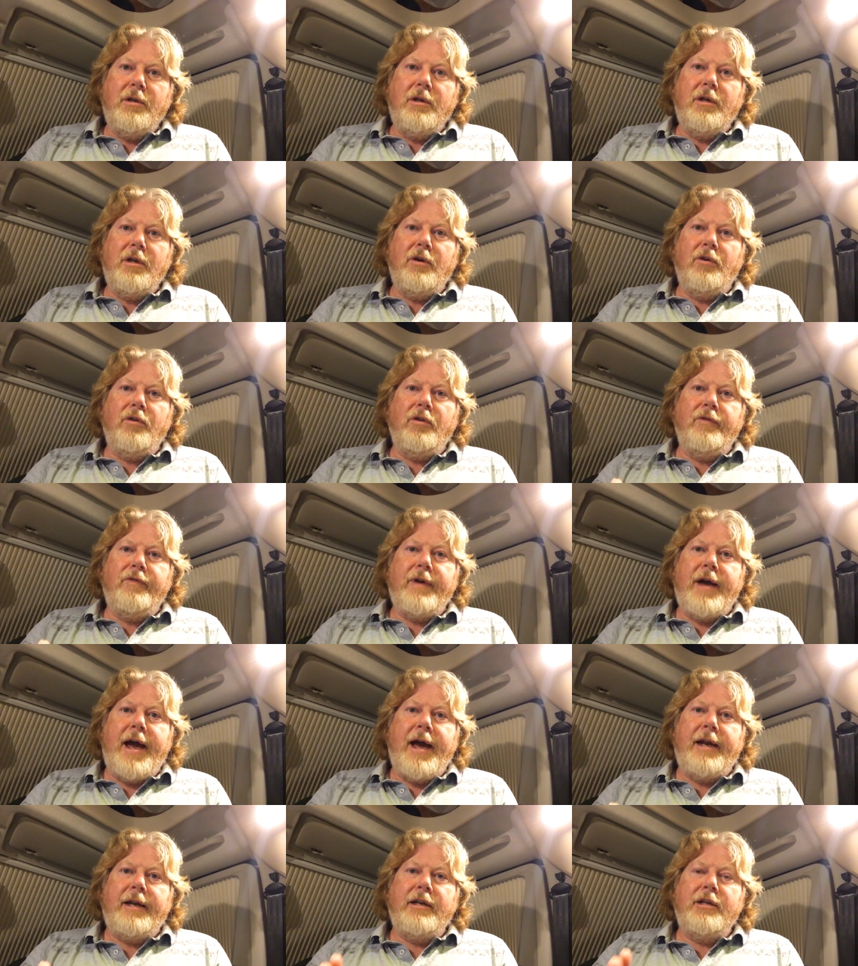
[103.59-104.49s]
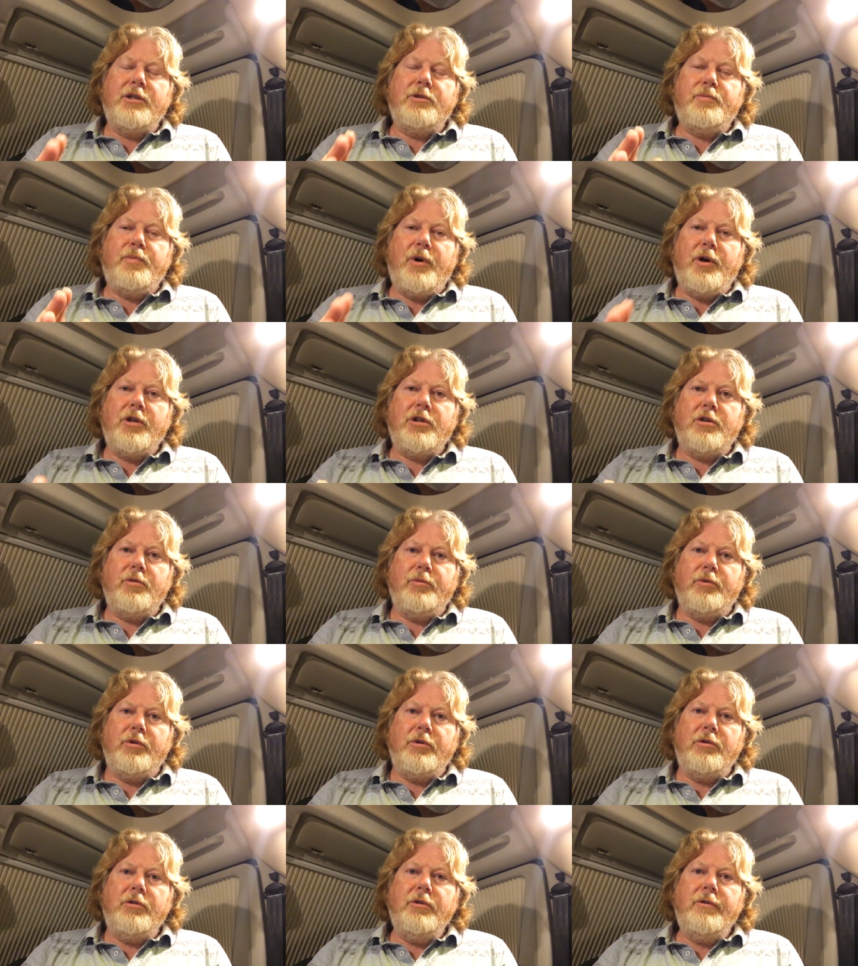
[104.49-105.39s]
on the van as
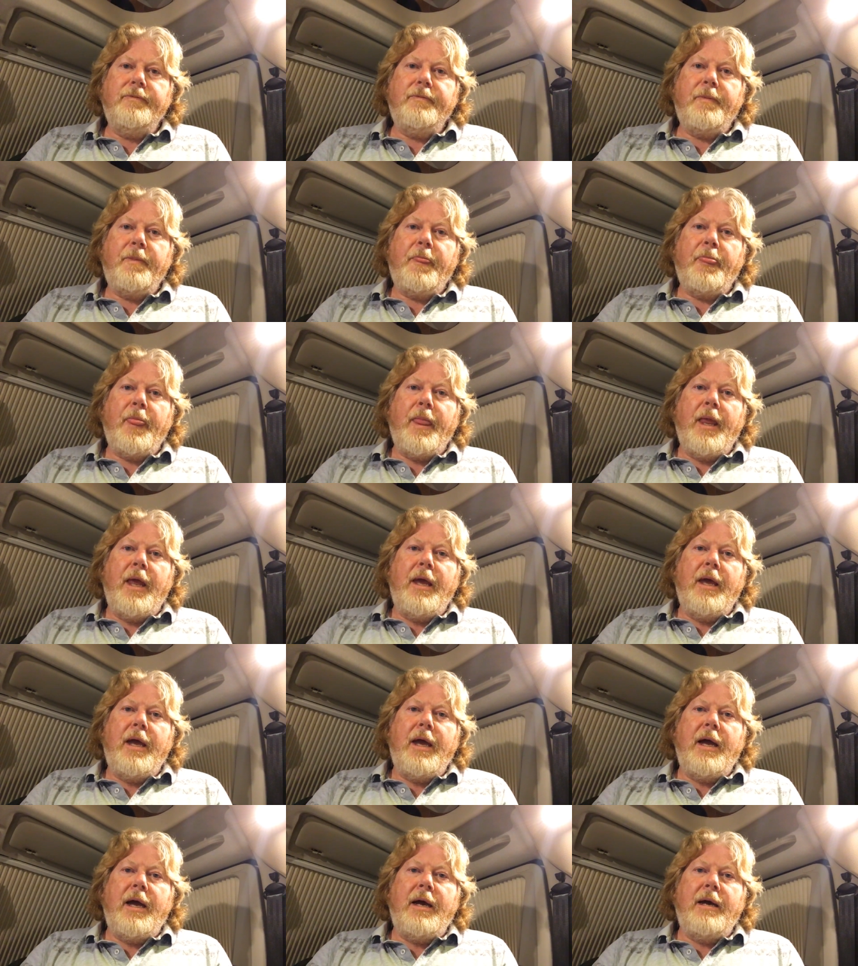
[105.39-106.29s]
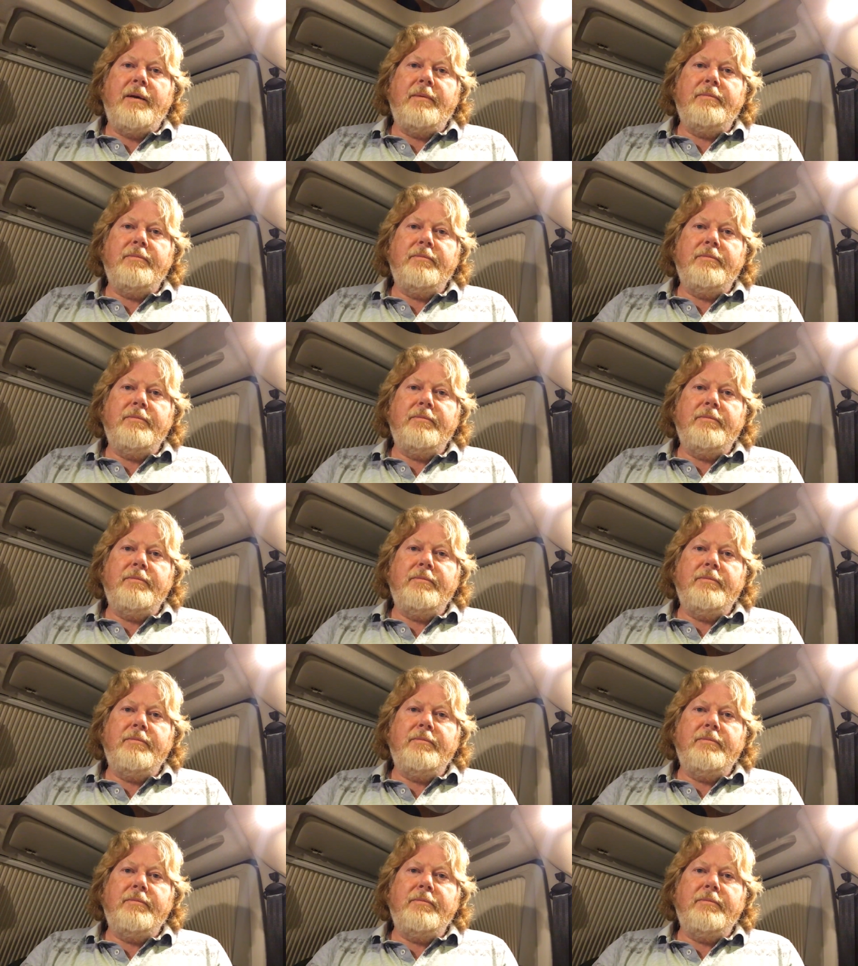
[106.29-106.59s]
possible. I